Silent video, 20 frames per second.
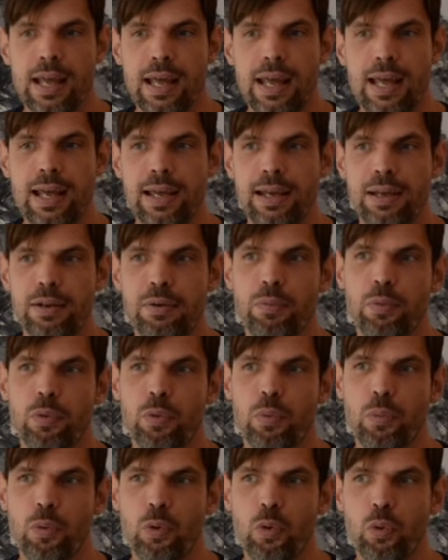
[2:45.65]
And
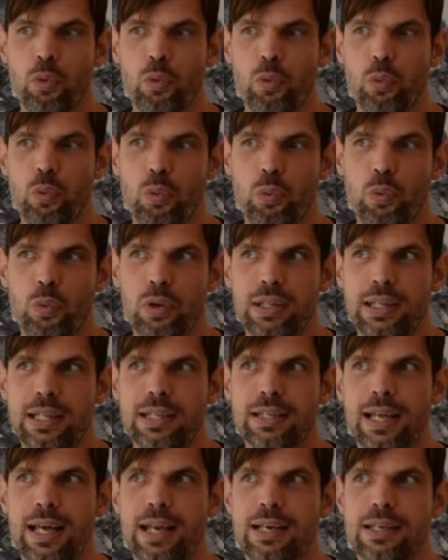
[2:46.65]
one
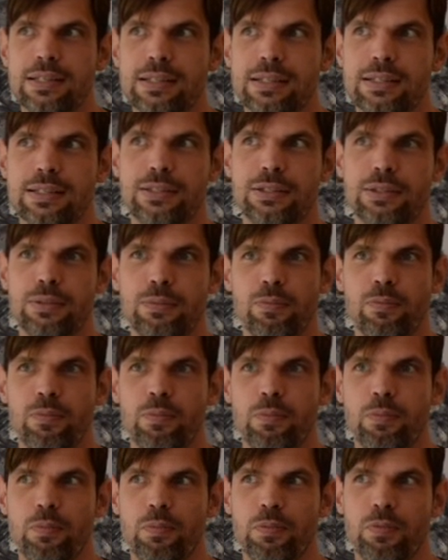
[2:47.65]
thing that is
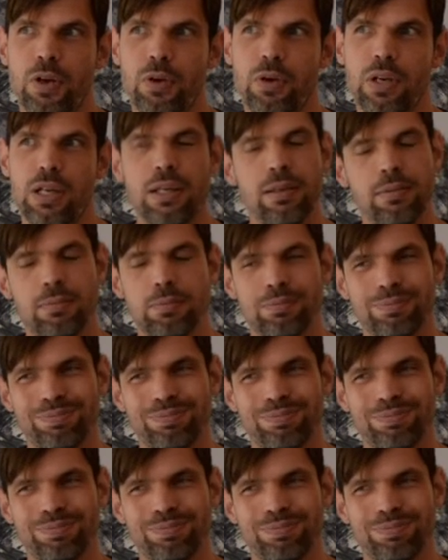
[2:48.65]
very